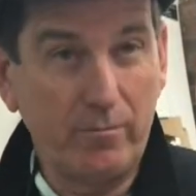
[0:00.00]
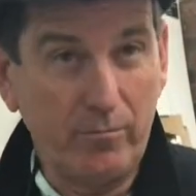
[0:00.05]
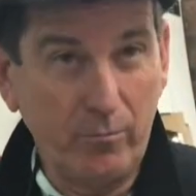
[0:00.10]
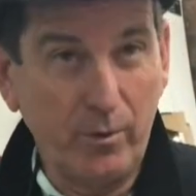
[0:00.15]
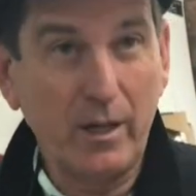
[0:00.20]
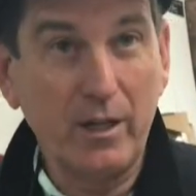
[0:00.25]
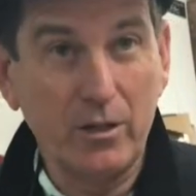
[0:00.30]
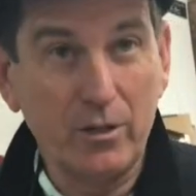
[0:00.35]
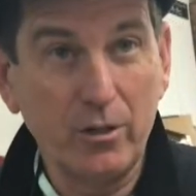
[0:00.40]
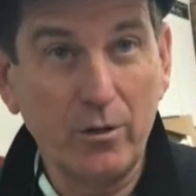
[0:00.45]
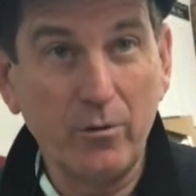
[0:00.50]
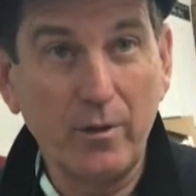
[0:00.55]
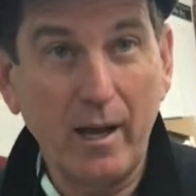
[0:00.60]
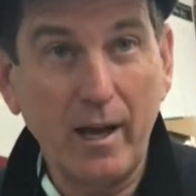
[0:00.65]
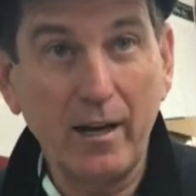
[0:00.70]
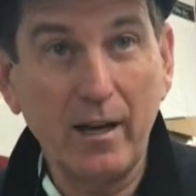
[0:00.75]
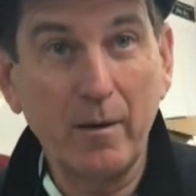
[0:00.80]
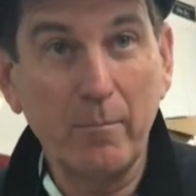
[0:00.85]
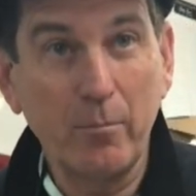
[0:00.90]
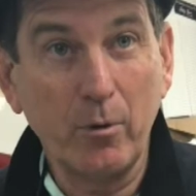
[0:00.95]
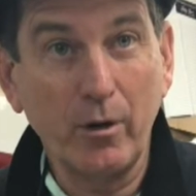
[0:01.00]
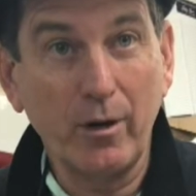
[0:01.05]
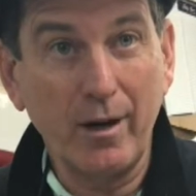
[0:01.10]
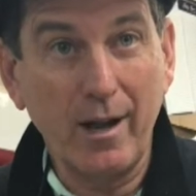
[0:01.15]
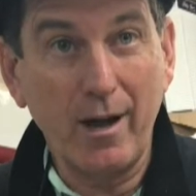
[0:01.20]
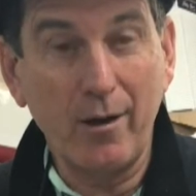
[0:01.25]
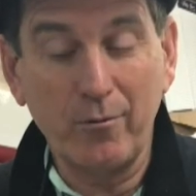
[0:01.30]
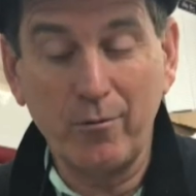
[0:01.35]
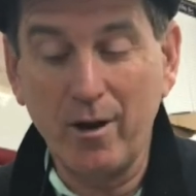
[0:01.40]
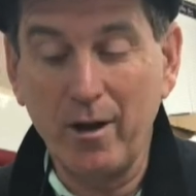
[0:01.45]
We could do that and put
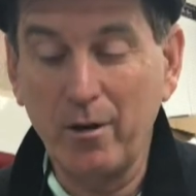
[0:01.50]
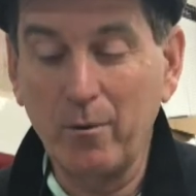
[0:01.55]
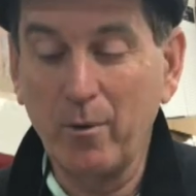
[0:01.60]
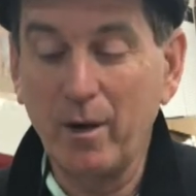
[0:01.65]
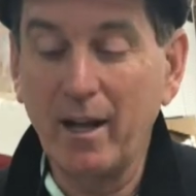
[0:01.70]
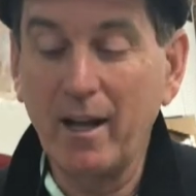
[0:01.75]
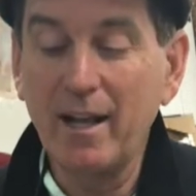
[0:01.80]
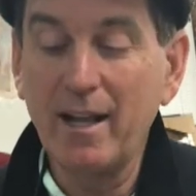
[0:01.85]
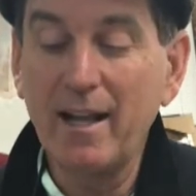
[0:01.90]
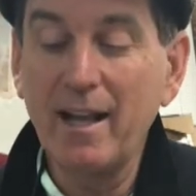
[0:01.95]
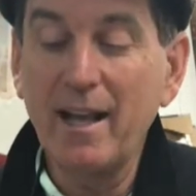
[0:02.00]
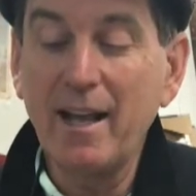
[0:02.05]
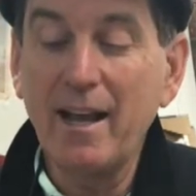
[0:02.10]
it out right away.